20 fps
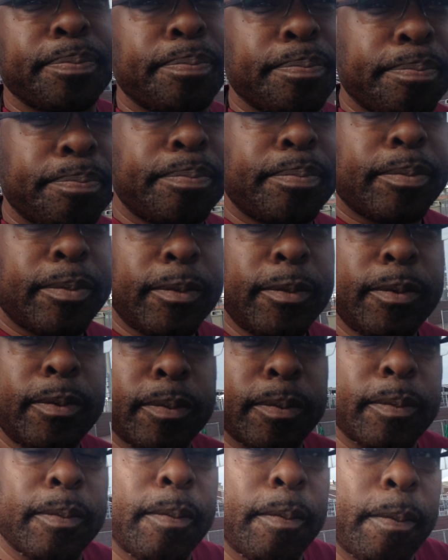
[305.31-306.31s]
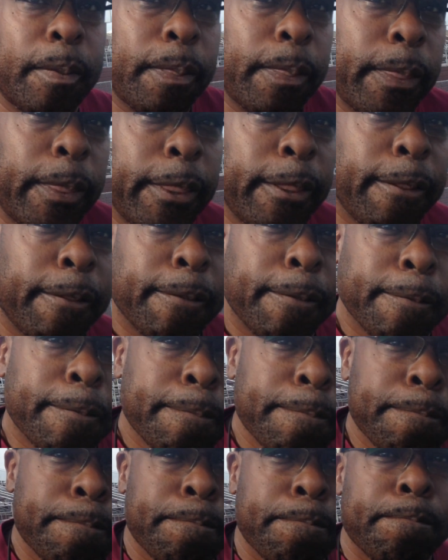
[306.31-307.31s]
And how would you say the practices
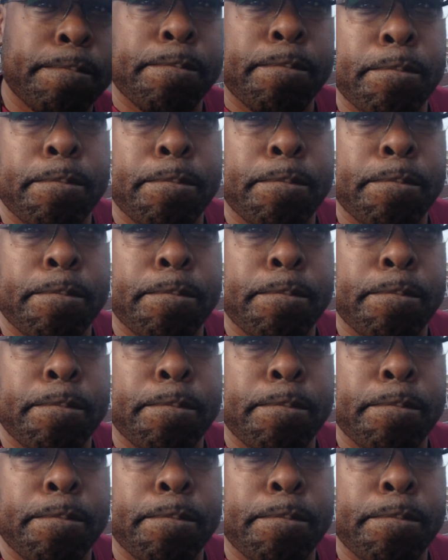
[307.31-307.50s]
have,